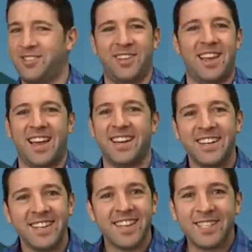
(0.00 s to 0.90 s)
Don't do that.
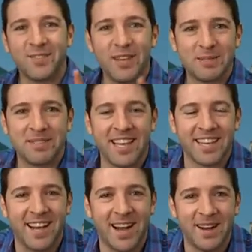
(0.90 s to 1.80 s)
That's
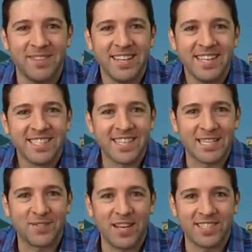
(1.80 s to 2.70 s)
facebook.com
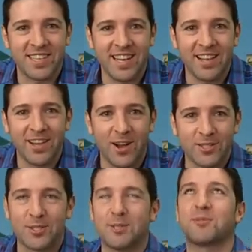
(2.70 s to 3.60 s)
slash Fastlane Daily.
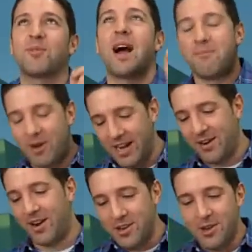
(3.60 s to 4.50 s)
Also, subscribe right
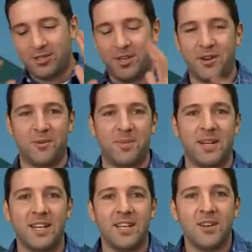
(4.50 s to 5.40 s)
here on YouTube.
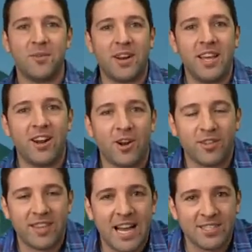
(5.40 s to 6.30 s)
Want to hit
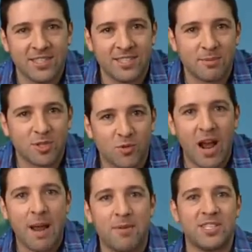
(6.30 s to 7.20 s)
100,000
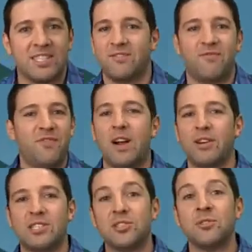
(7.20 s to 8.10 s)
subscribers in
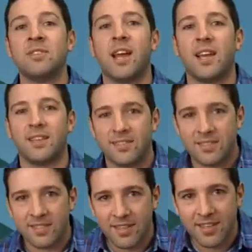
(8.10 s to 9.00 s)
very soon
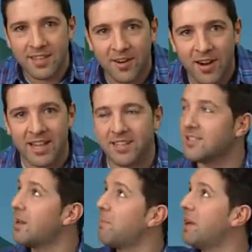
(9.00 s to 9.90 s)
days. All right,
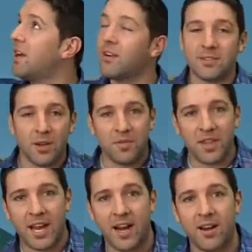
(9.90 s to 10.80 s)
it's up here, it's over
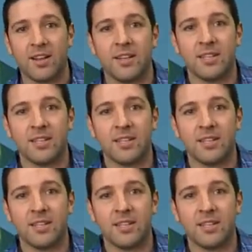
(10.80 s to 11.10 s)
there.